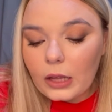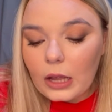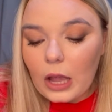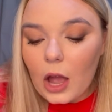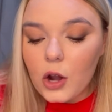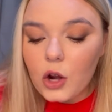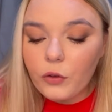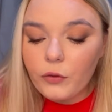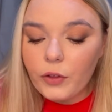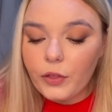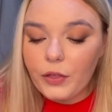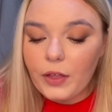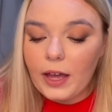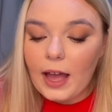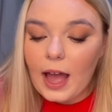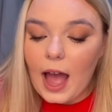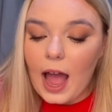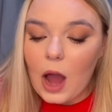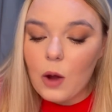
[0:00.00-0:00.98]
Another
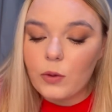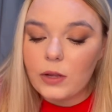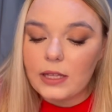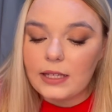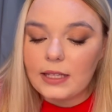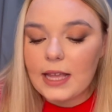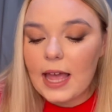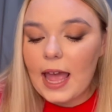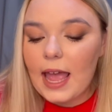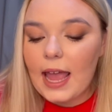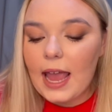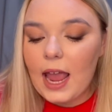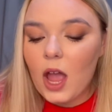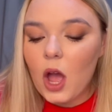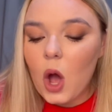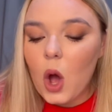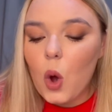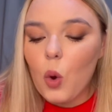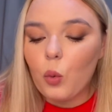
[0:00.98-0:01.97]
thing I would say
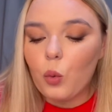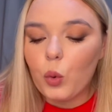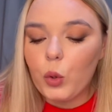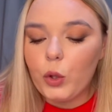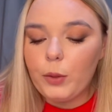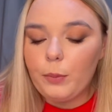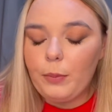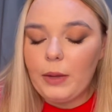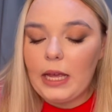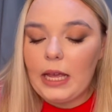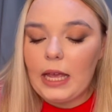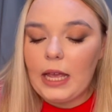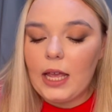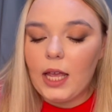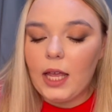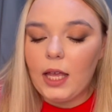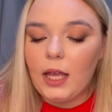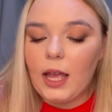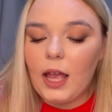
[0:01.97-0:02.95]
would
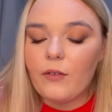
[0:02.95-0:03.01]
be,